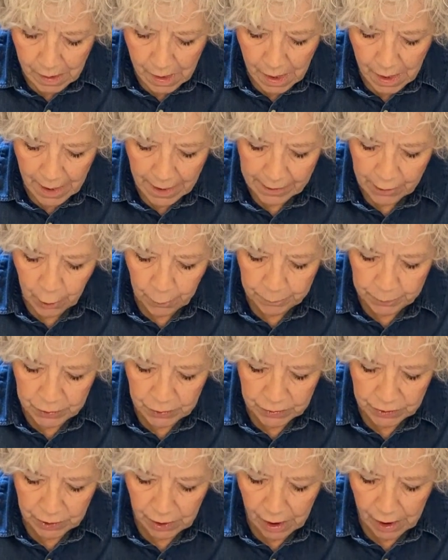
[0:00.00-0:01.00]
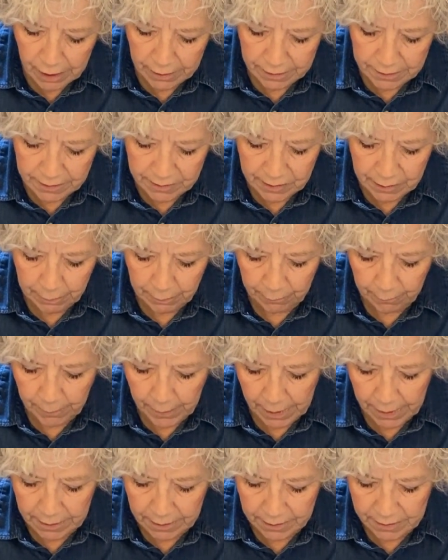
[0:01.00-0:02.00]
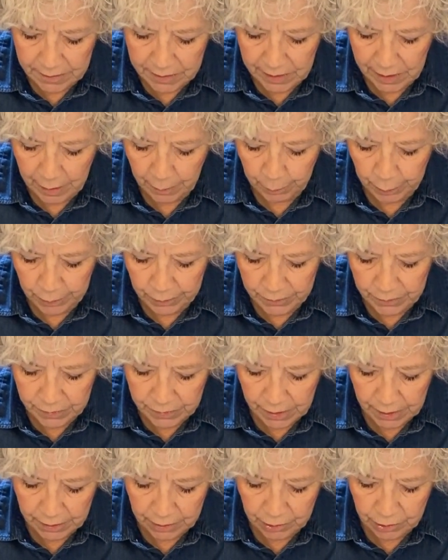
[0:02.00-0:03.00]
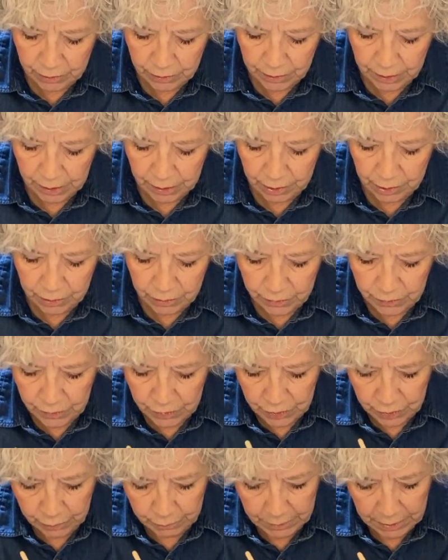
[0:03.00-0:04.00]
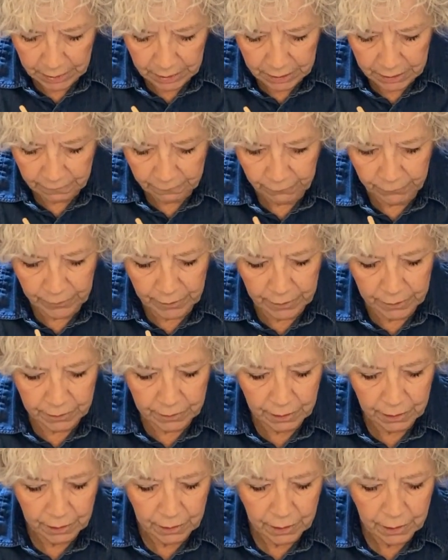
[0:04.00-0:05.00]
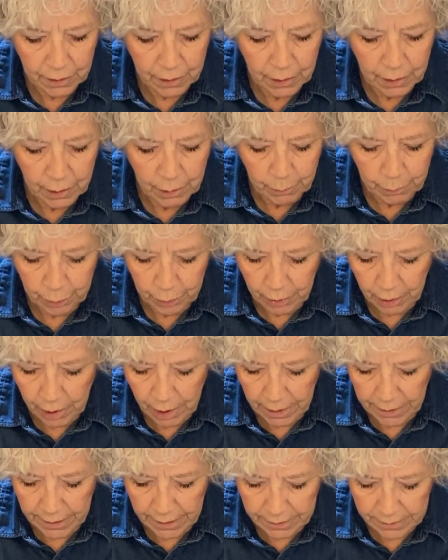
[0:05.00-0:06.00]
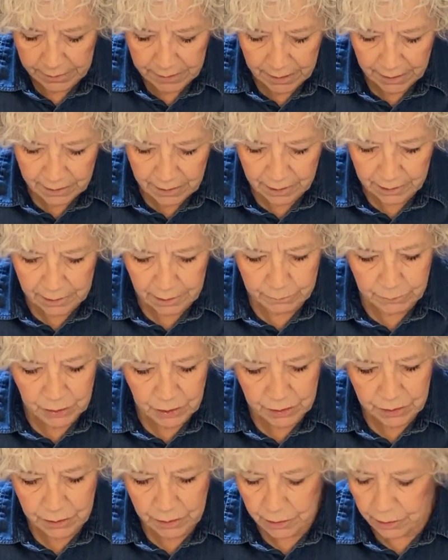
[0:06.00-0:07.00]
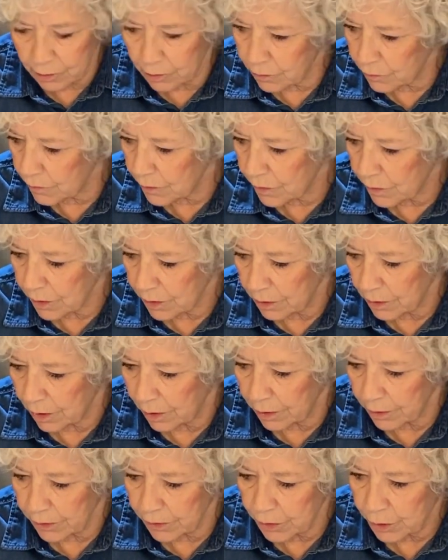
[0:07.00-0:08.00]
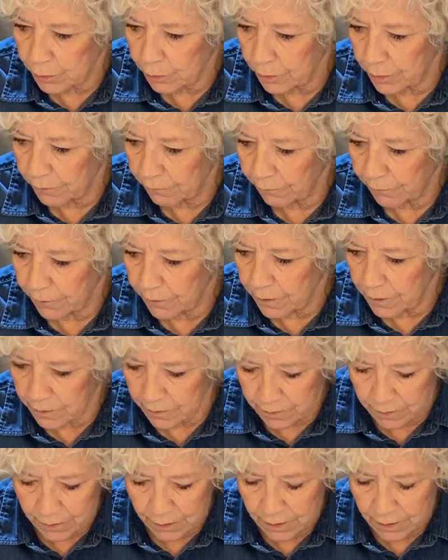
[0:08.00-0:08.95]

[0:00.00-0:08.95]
I hope you saw in some of my examples that you can use so many different products. I think I'm just going to use the large one for this.